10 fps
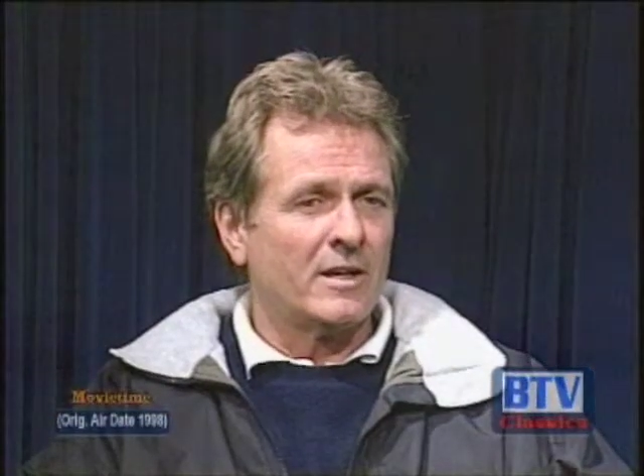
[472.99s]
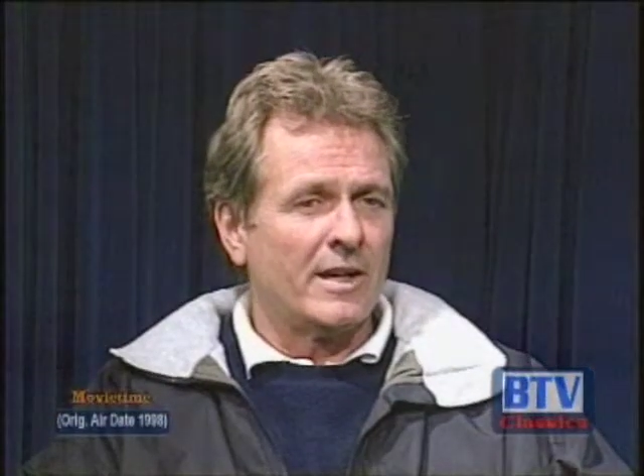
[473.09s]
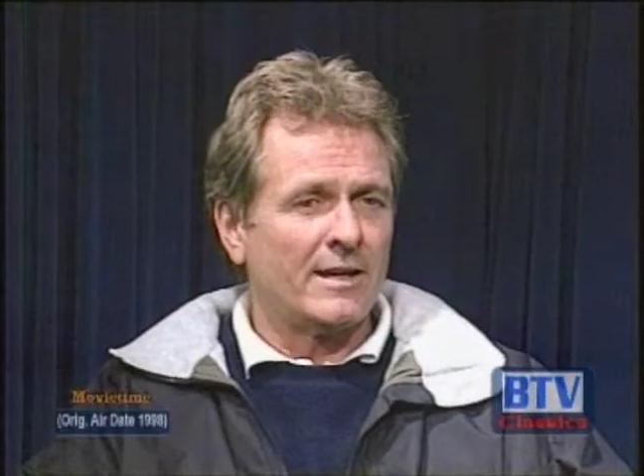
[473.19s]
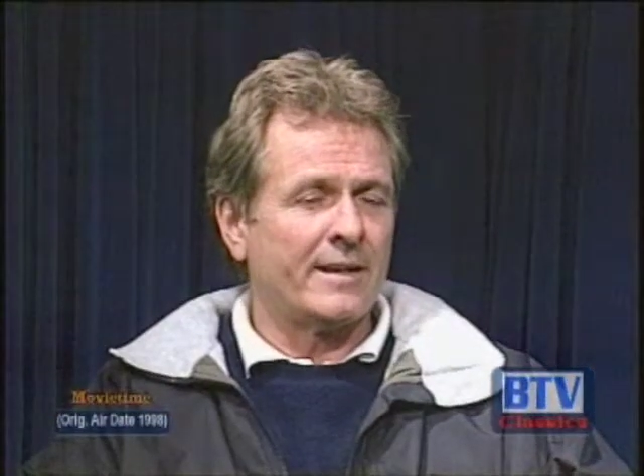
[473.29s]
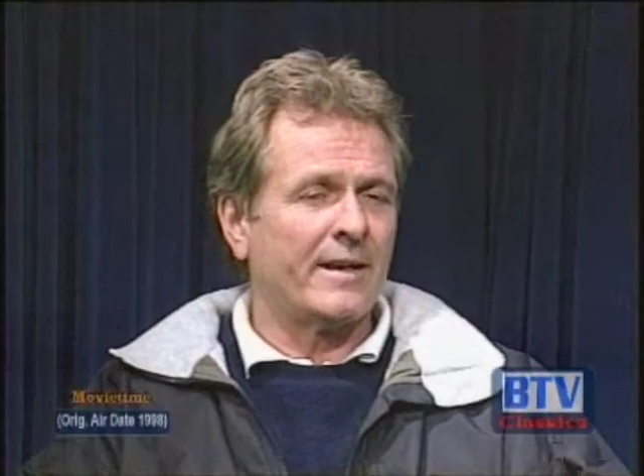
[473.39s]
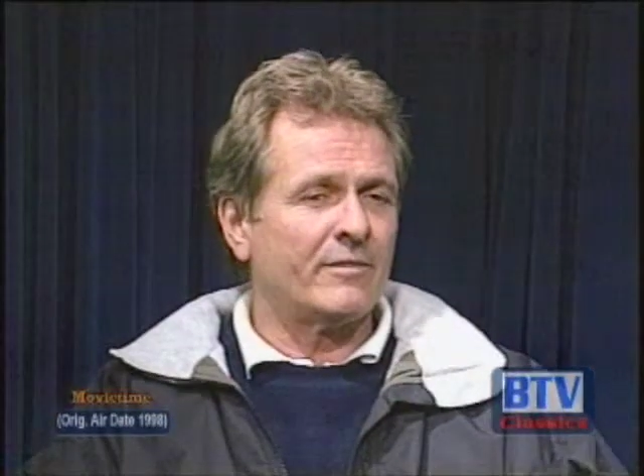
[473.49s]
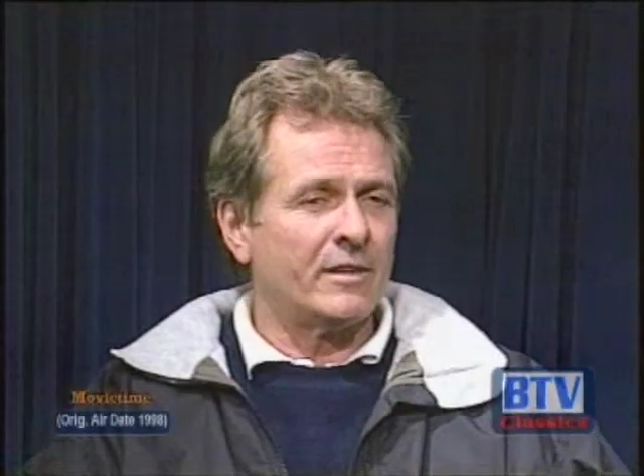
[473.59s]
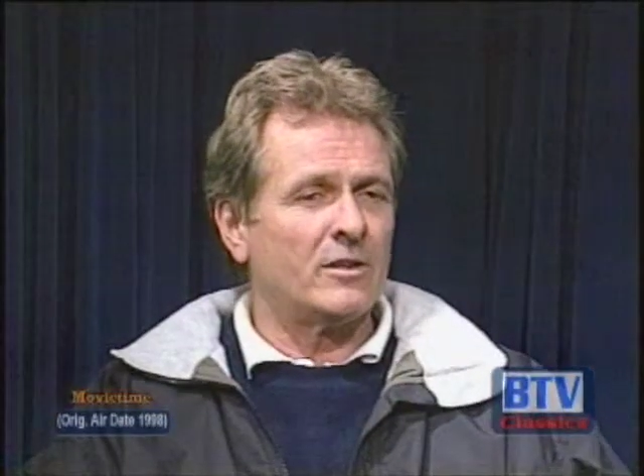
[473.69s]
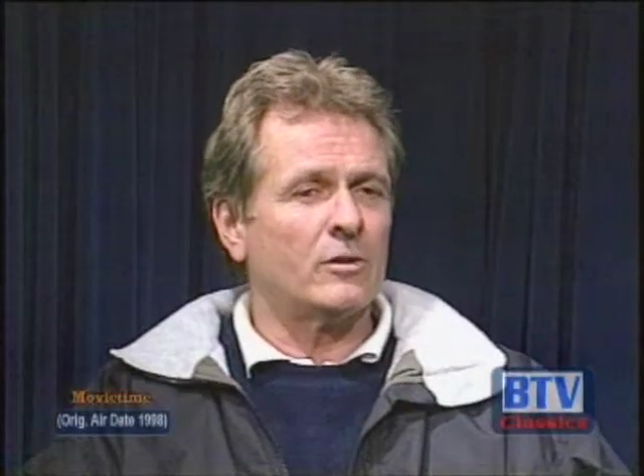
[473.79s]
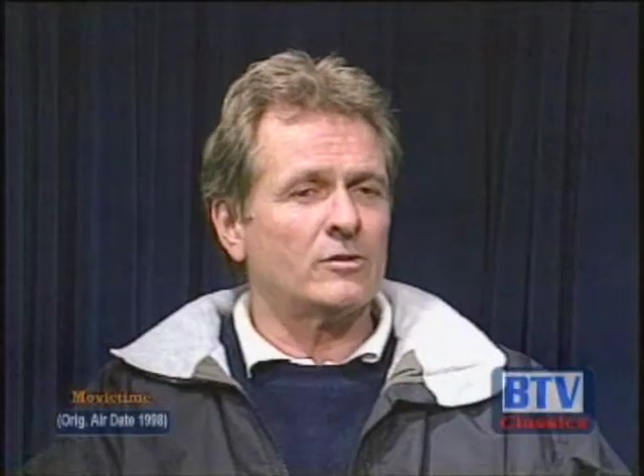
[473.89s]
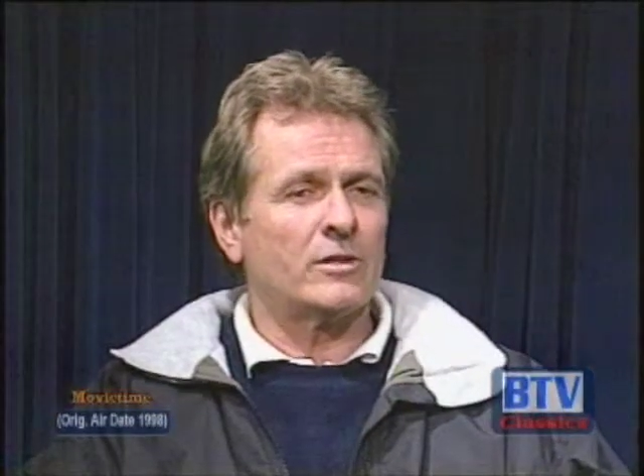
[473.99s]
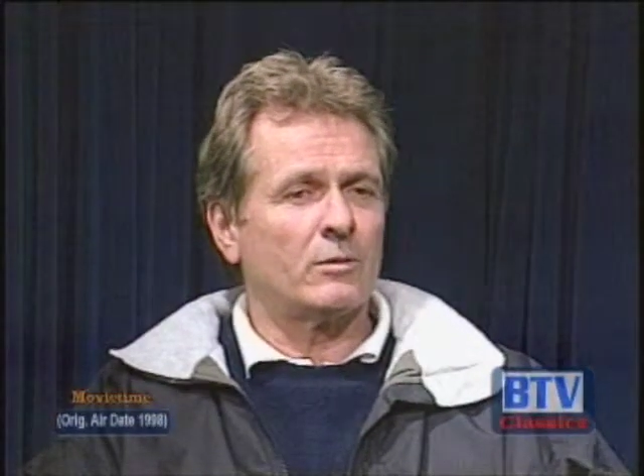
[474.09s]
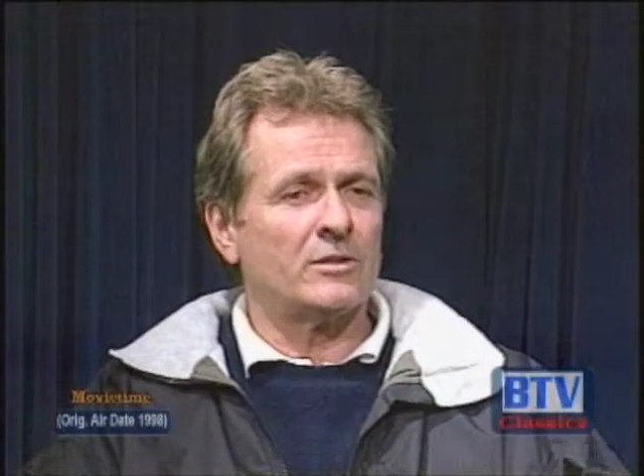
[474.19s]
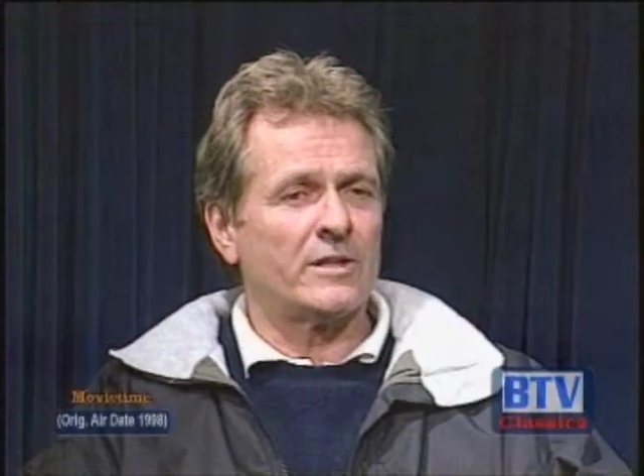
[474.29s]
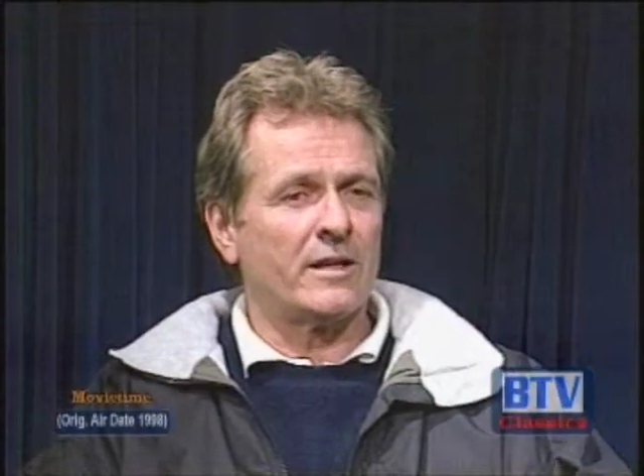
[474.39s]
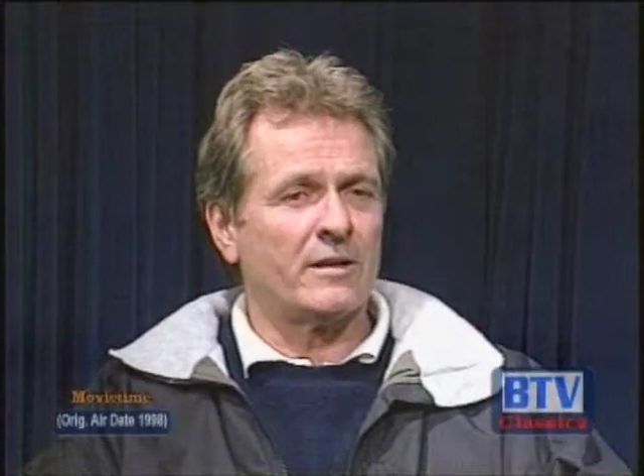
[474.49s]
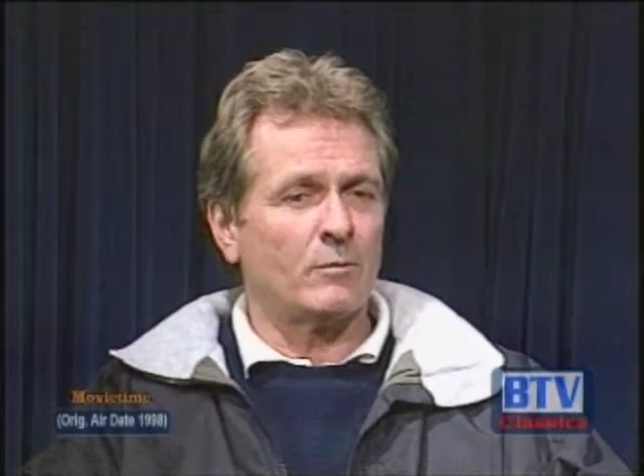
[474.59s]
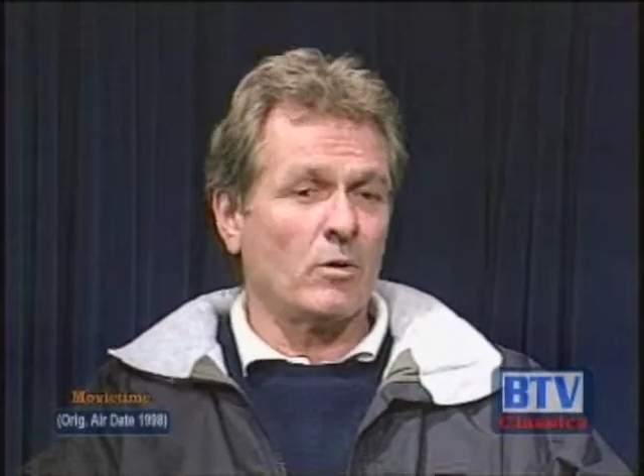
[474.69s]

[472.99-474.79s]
had to have egos that would say to them,